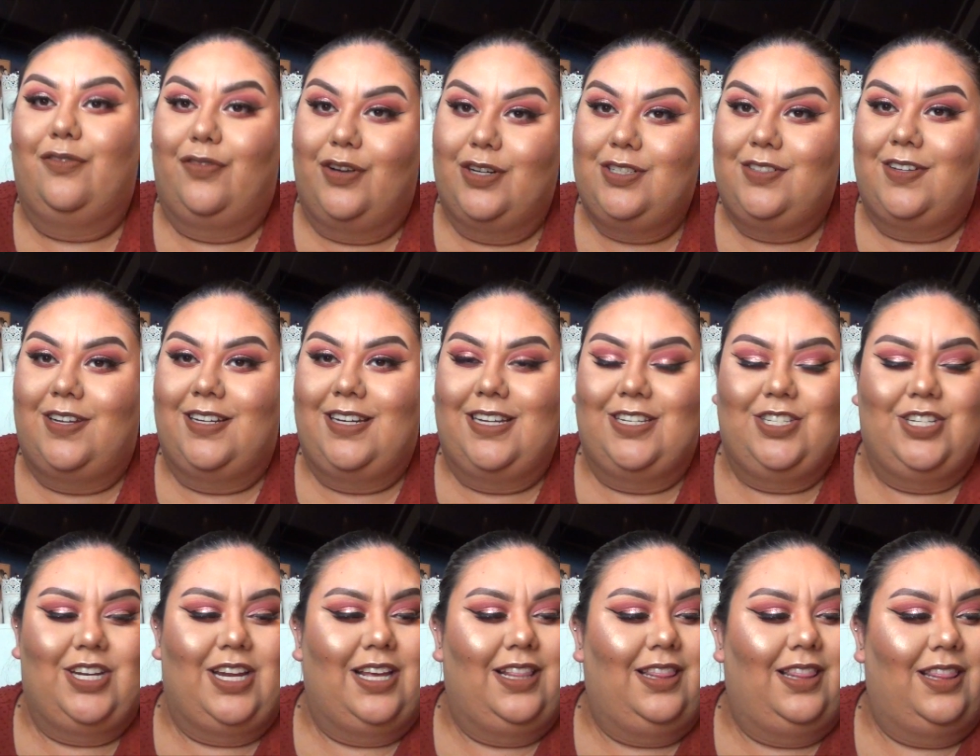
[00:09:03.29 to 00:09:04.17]
first
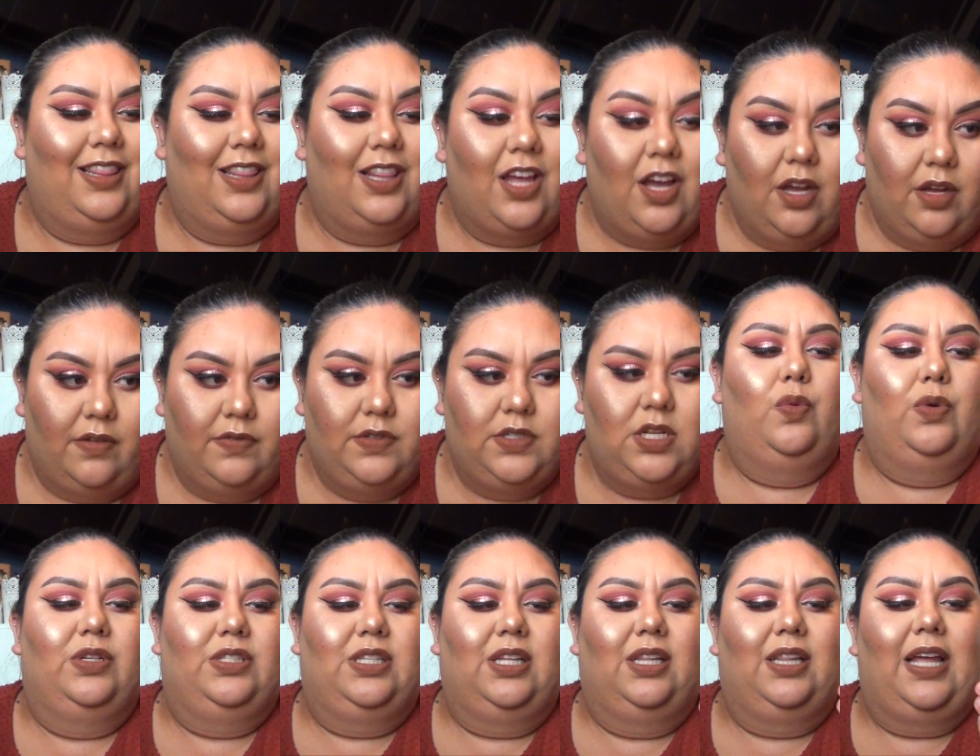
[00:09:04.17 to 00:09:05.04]
foundation I loved
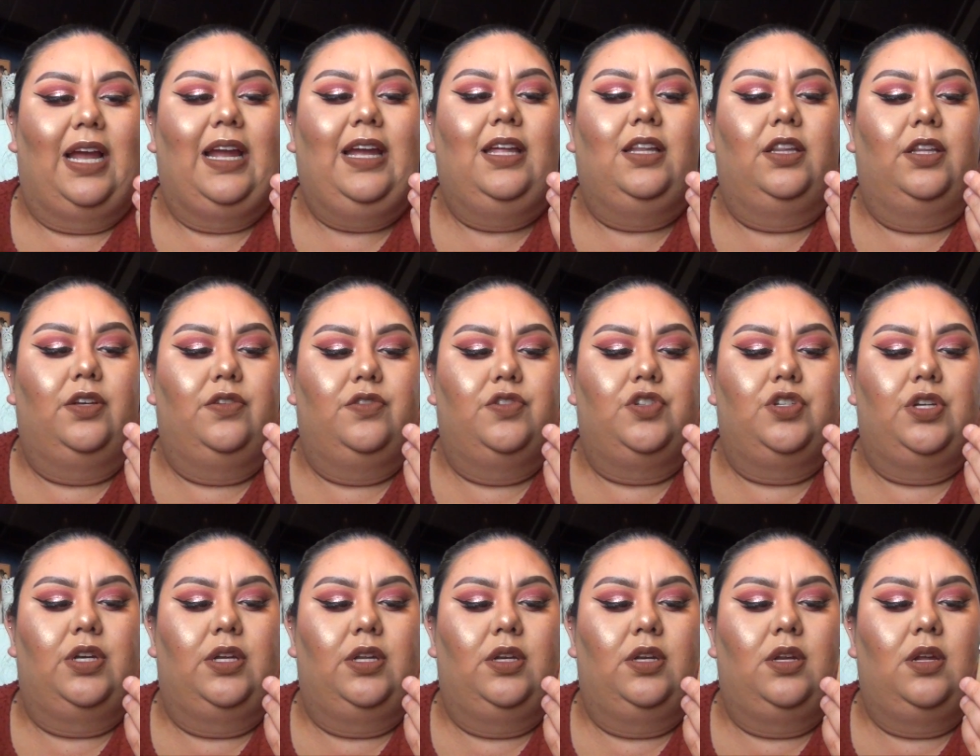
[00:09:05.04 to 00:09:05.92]
was the Light
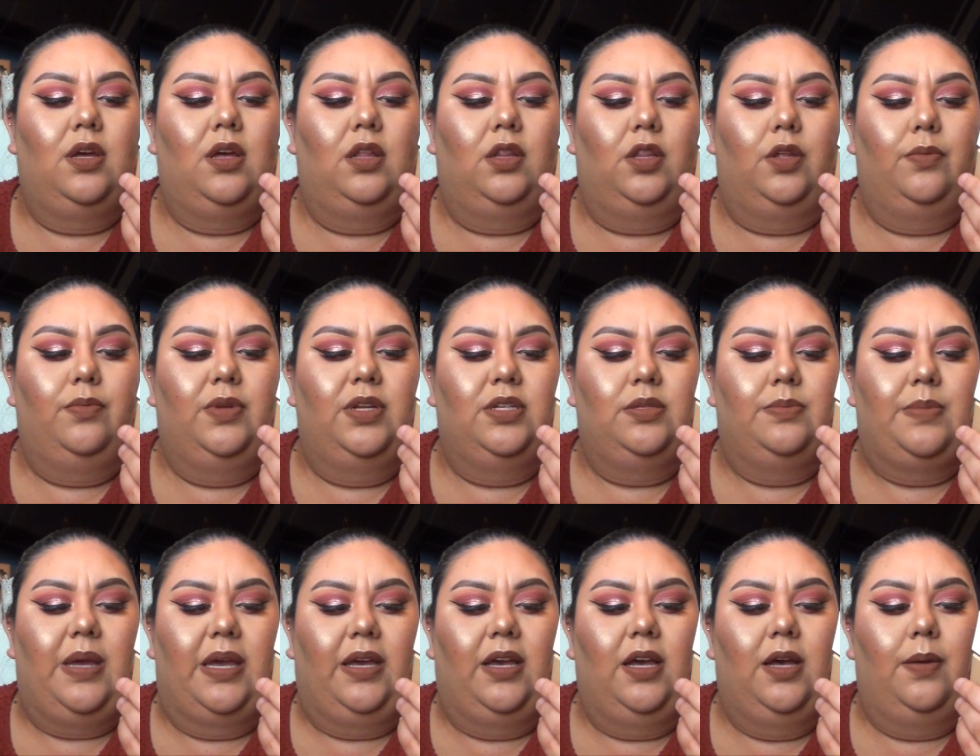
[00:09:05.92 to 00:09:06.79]
Illusion Luminous
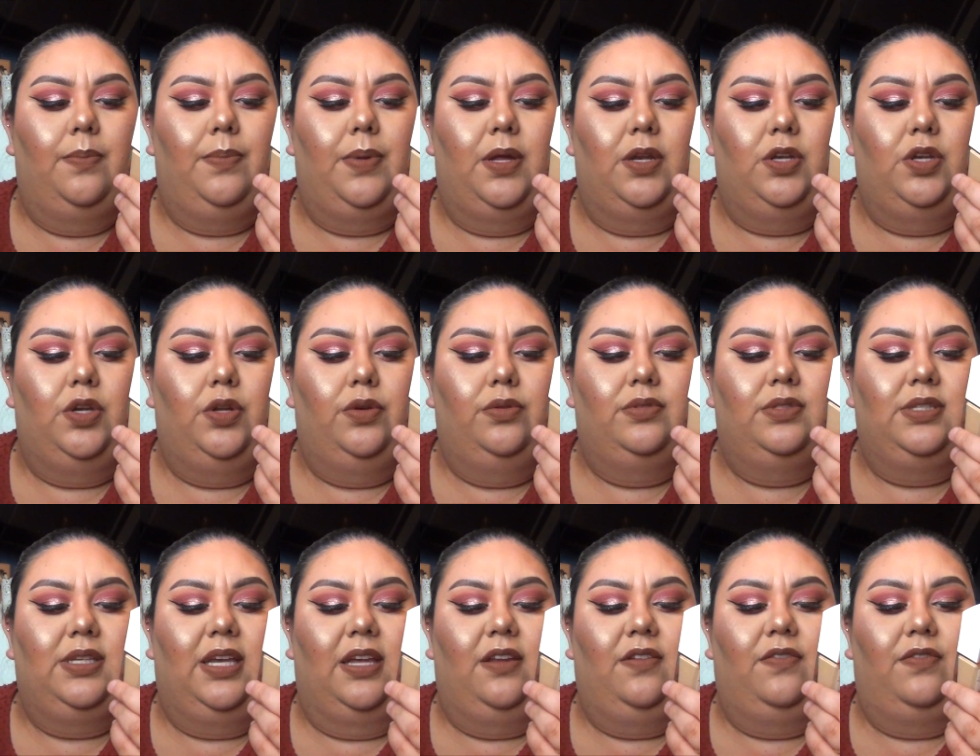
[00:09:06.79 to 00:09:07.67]
Makeup Nude
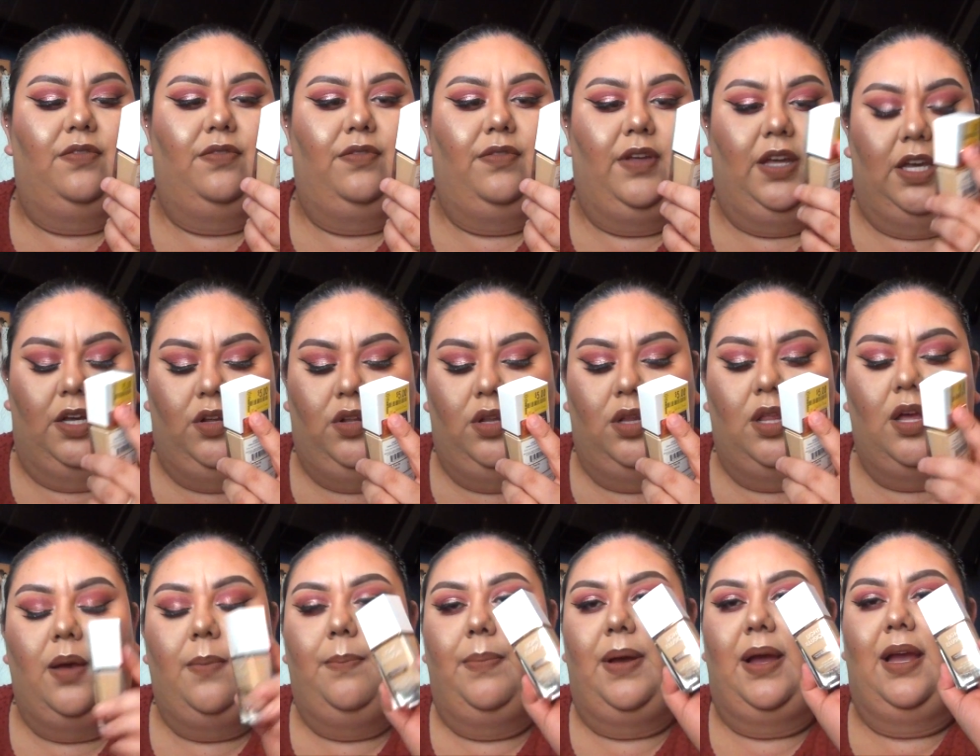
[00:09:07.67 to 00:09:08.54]
Skin
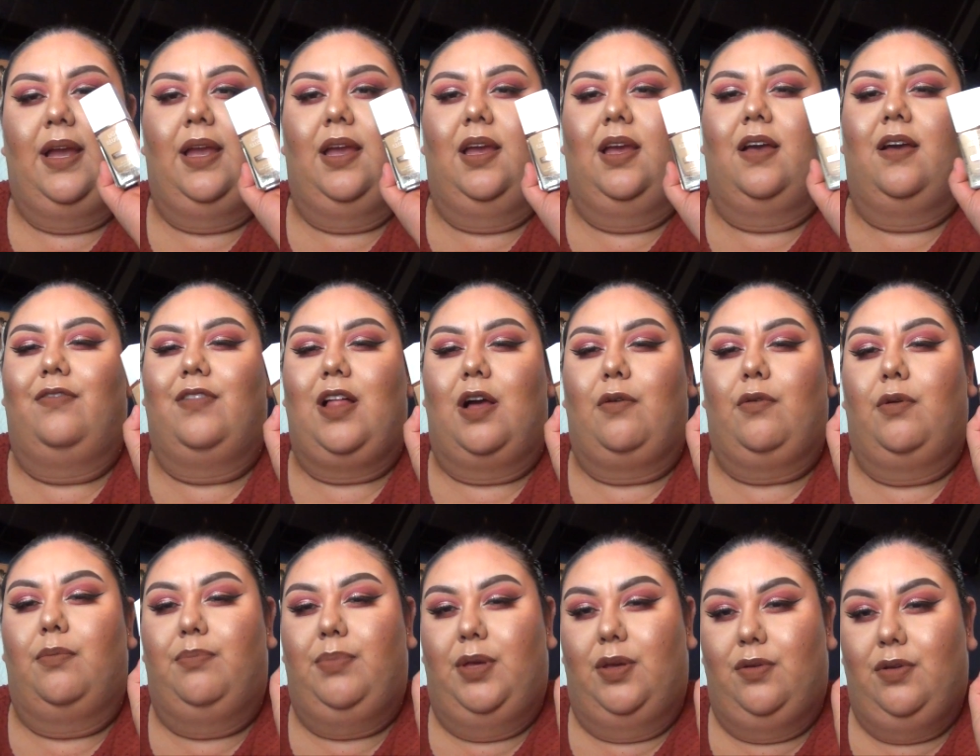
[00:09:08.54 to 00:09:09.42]
Feel by
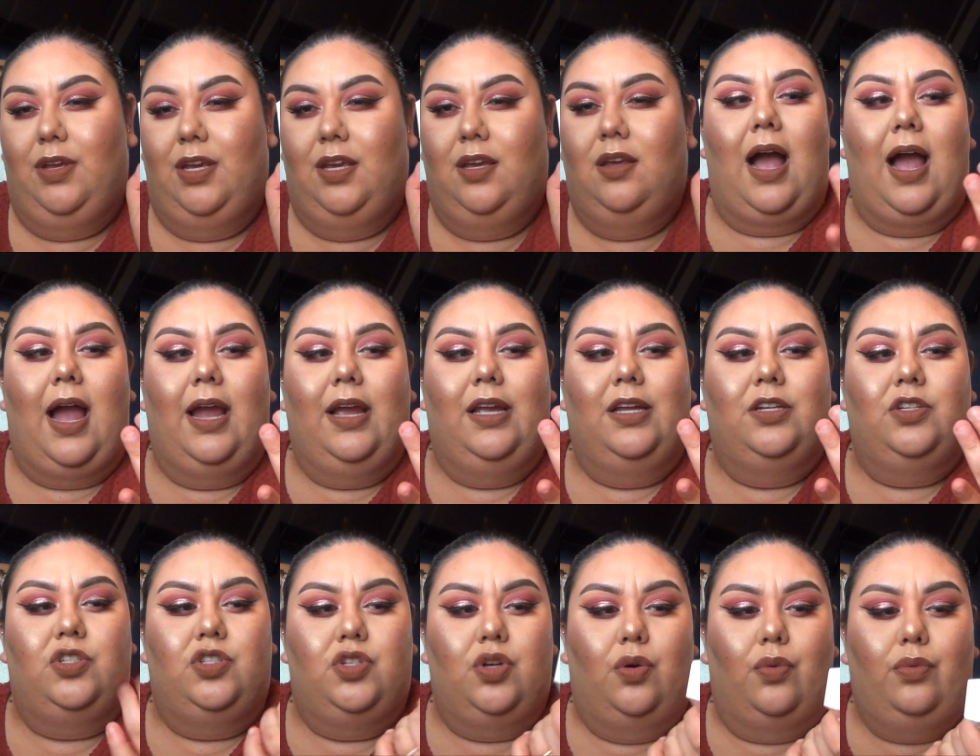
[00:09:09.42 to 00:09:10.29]
Flower Beauty. I
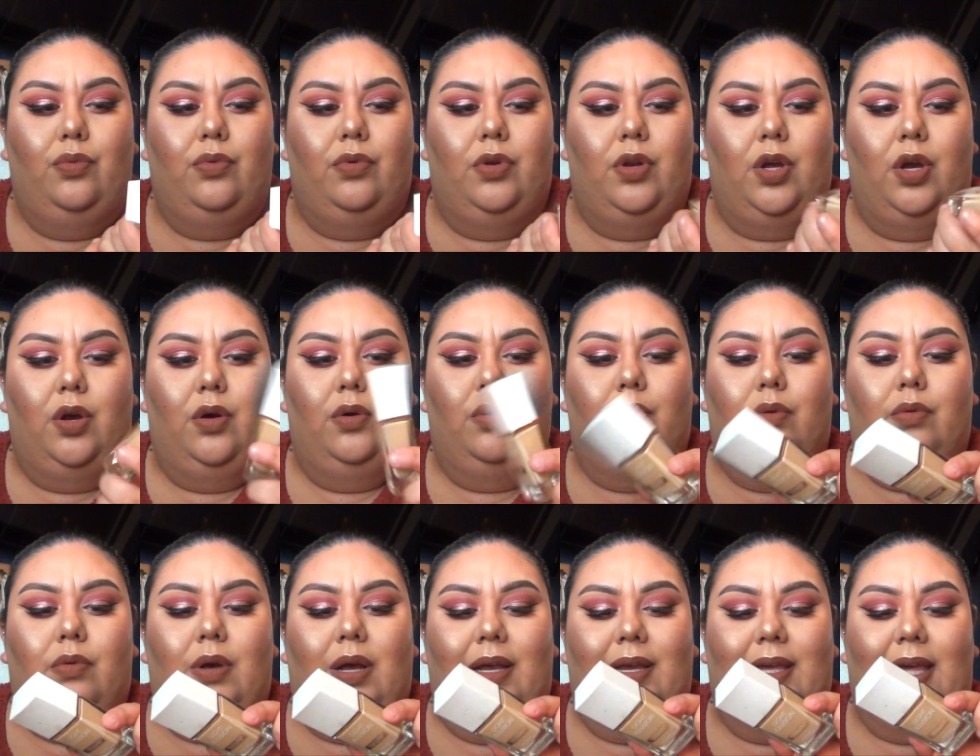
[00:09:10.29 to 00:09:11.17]
don't
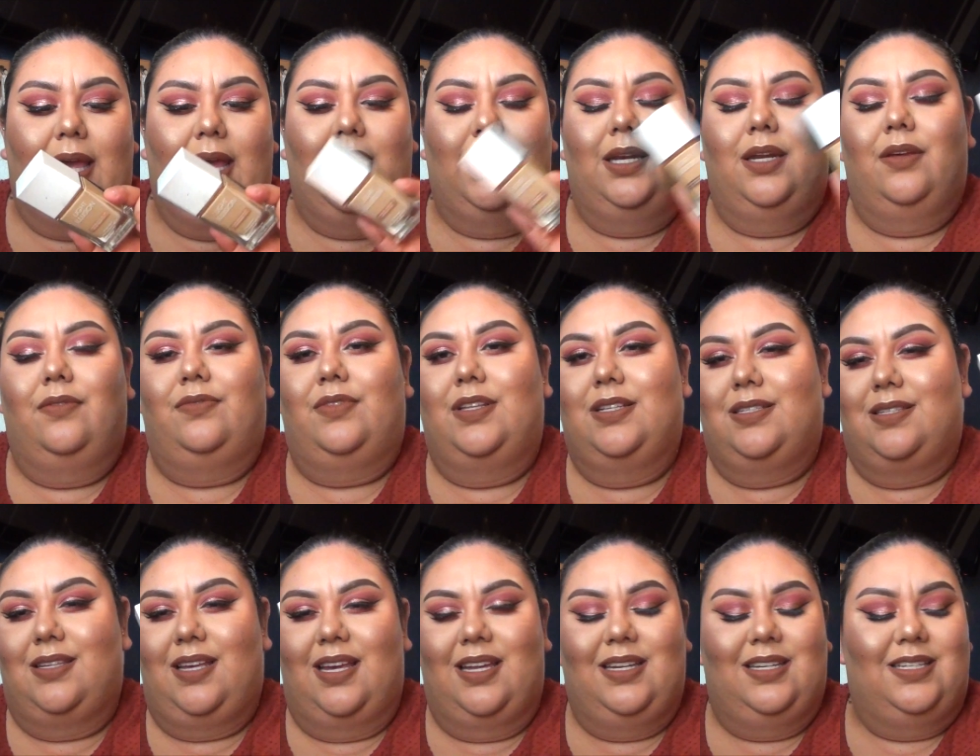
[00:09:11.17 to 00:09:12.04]
know, again, if the
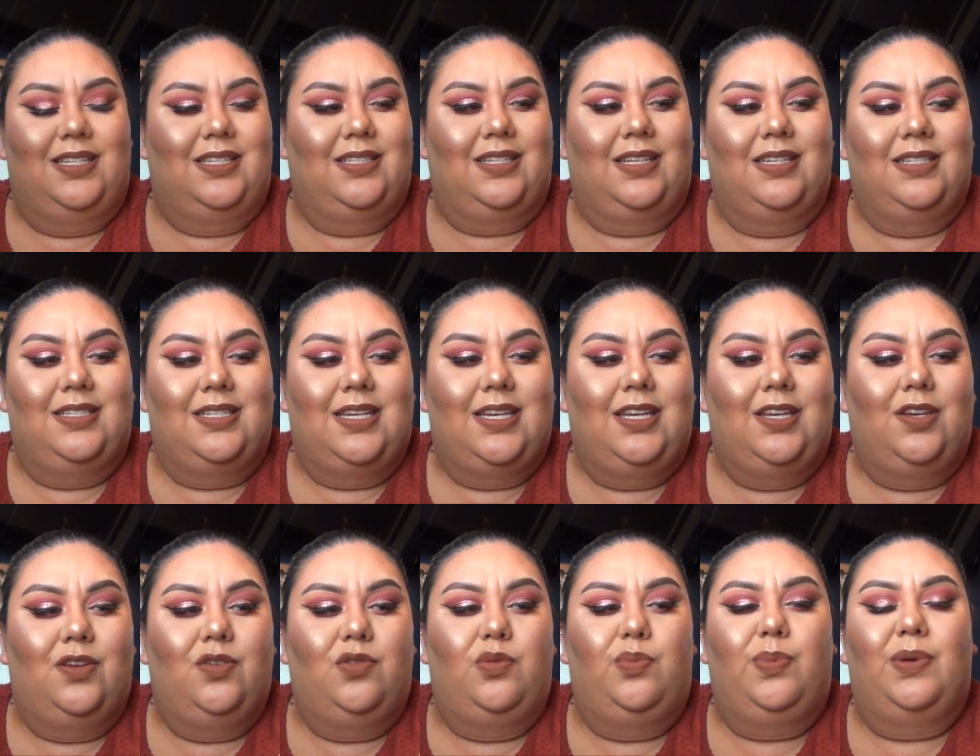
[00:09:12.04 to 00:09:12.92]
skin
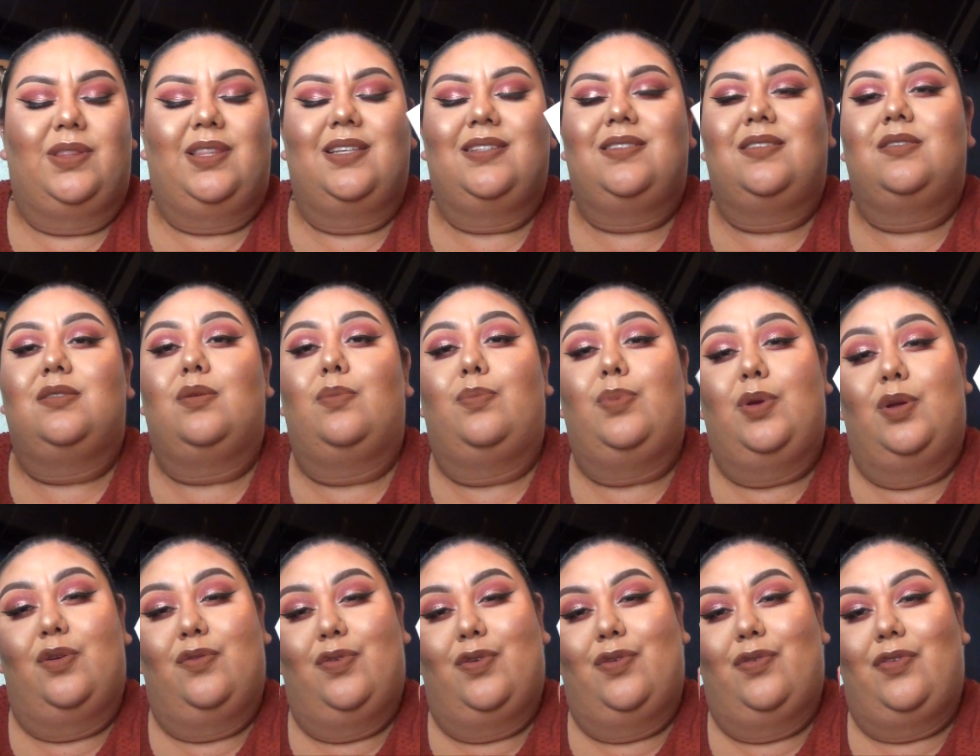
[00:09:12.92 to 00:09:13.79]
discontinued, but this is a
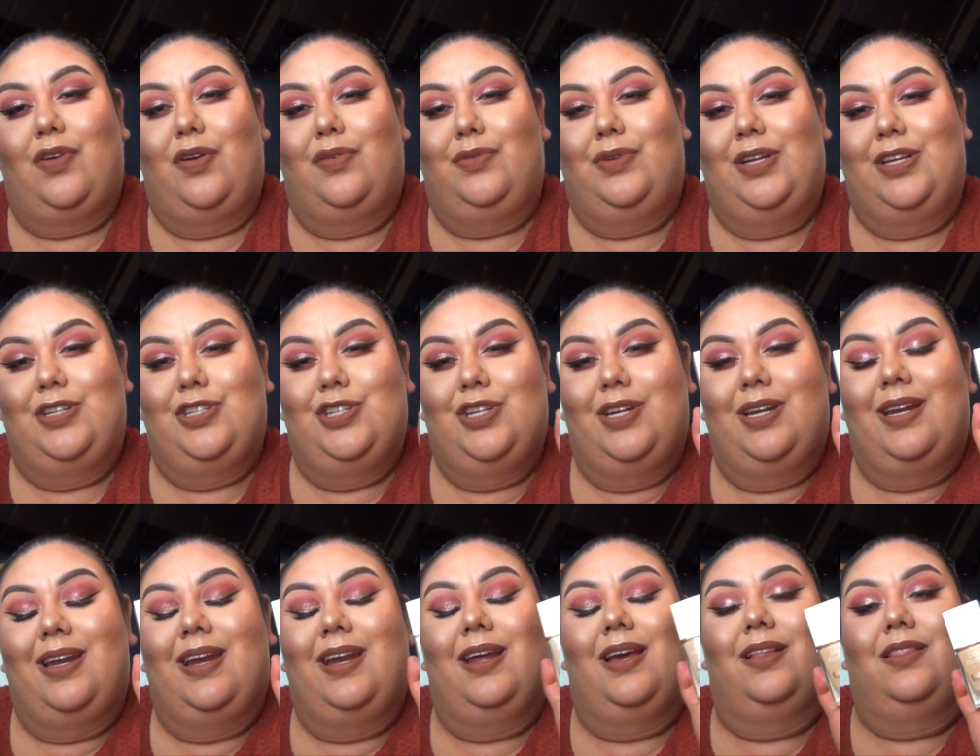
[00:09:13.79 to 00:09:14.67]
beautiful foundation
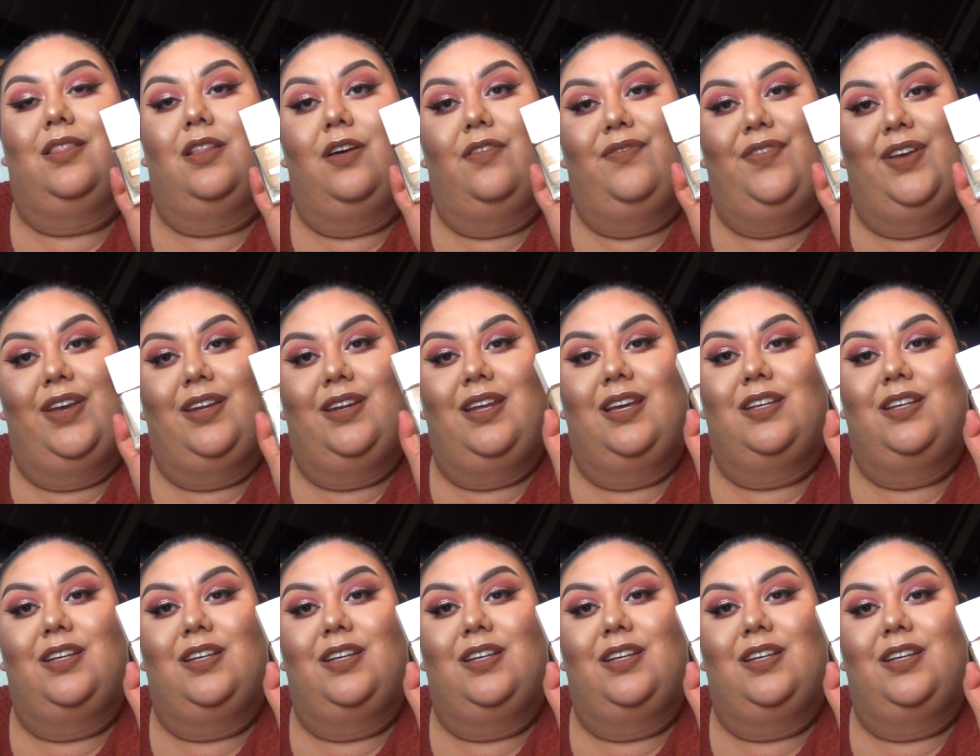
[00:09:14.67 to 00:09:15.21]
and I love it.